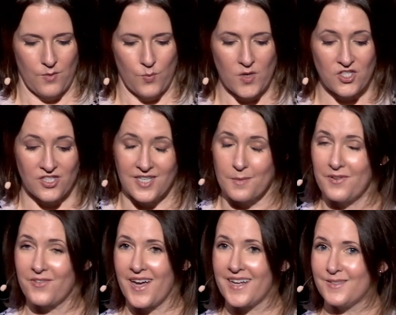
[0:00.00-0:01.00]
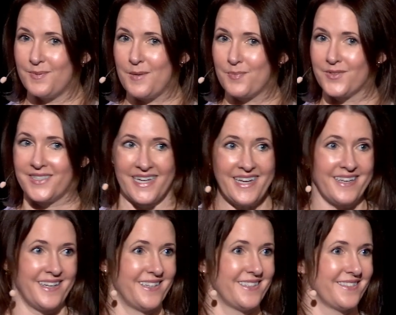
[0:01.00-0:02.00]
which some of God's people
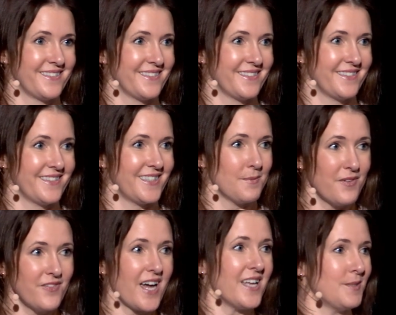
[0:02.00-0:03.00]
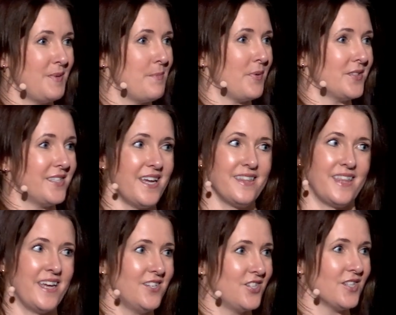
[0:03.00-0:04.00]
did. Some of God's people did.
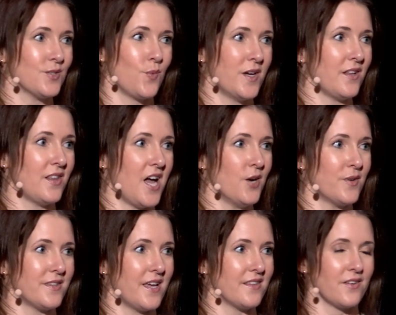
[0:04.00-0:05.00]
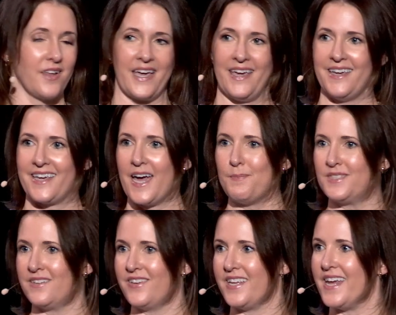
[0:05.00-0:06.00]
They just went along with it. They're like, hey,
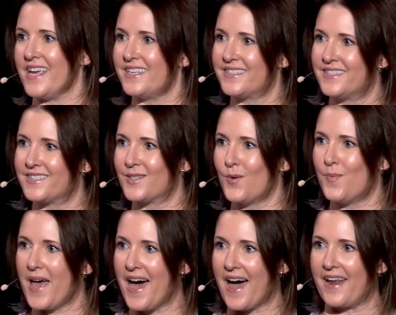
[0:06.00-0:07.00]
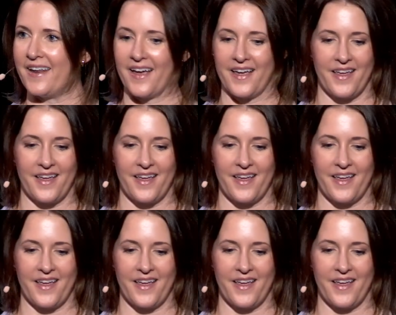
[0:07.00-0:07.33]
captivity isn't so bad.